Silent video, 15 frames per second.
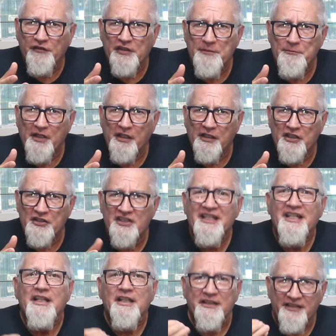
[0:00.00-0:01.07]
flea
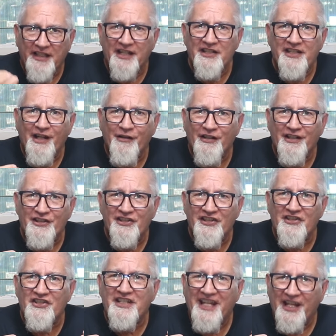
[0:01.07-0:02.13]
markets. Dice Tower has
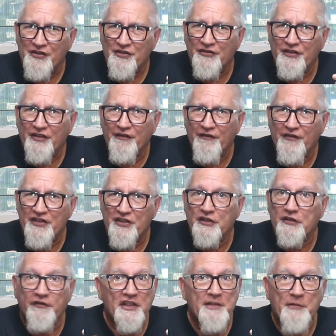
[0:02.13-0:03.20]
since canceled their
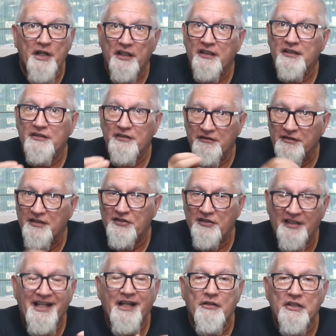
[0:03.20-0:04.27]
physical flea market to
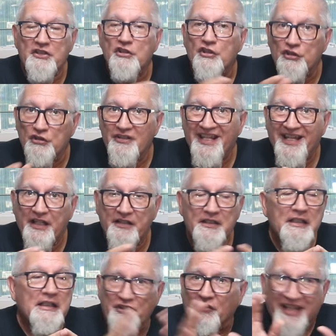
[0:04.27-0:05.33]
disallow us to do
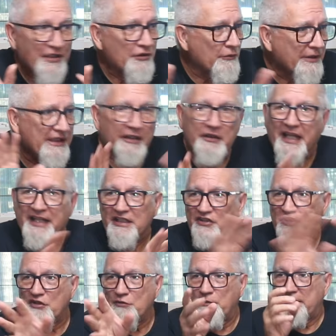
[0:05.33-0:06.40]
that. So that's what we did, and
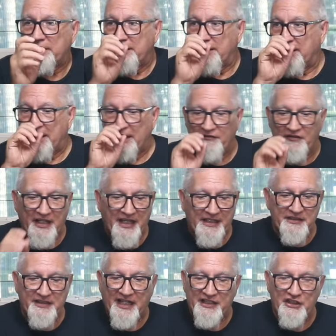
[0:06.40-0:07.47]
this is what uh, I've
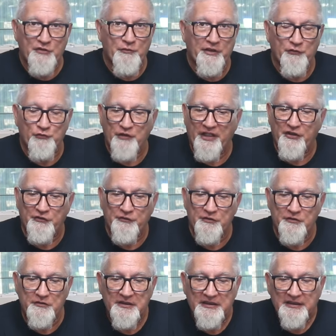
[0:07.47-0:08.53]
gotten, and I just want to run
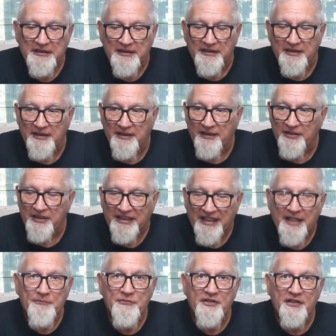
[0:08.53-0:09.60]
through uh, the
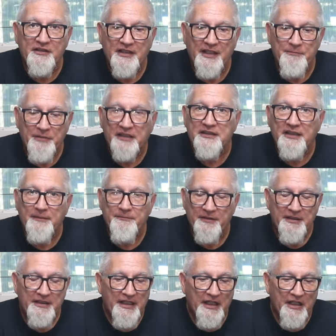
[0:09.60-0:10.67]
games that I picked
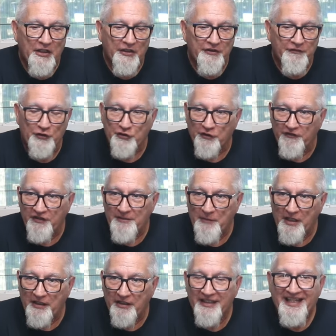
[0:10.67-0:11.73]
up on the virtual flea
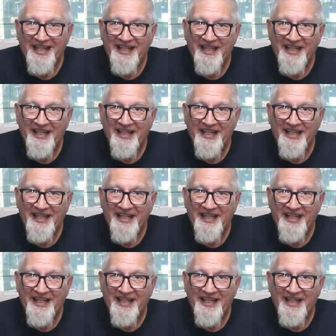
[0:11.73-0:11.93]
market,